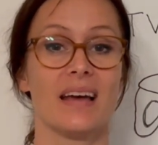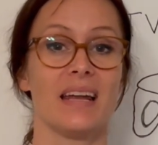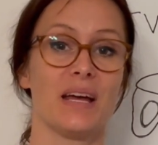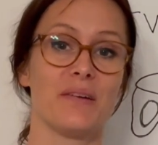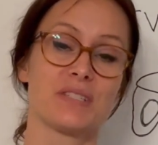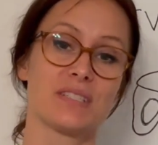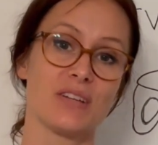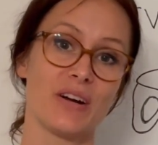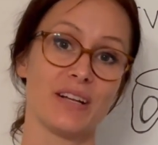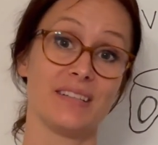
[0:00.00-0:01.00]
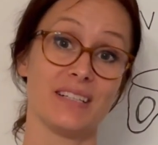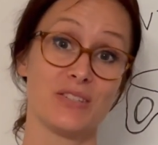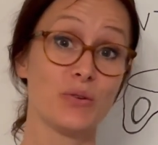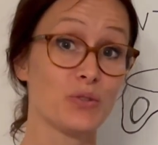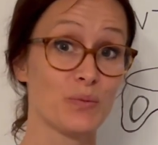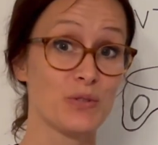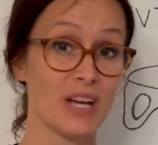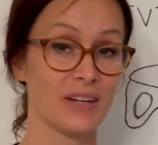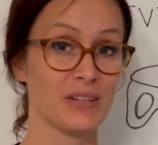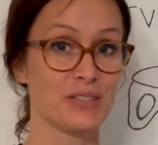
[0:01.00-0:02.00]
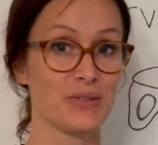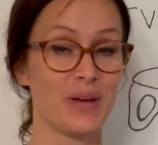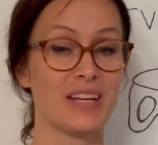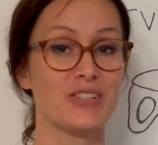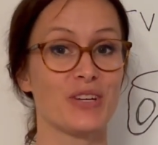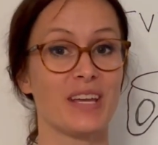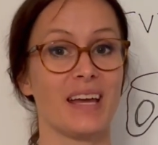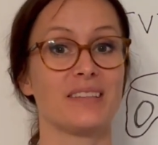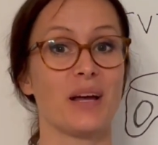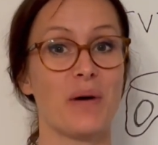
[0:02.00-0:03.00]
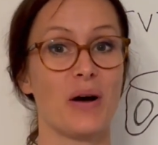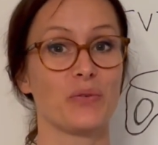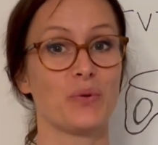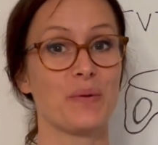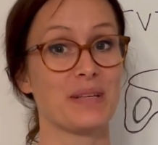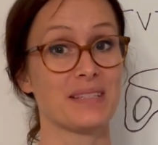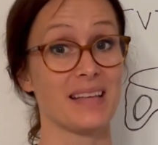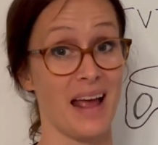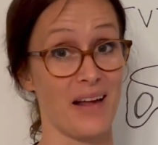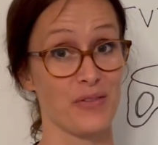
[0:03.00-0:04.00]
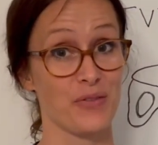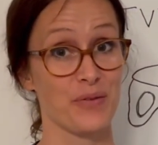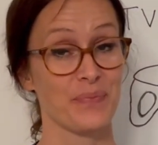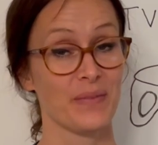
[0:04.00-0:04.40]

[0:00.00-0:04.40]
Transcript: and I have started this YouTube channel to educate about women's health.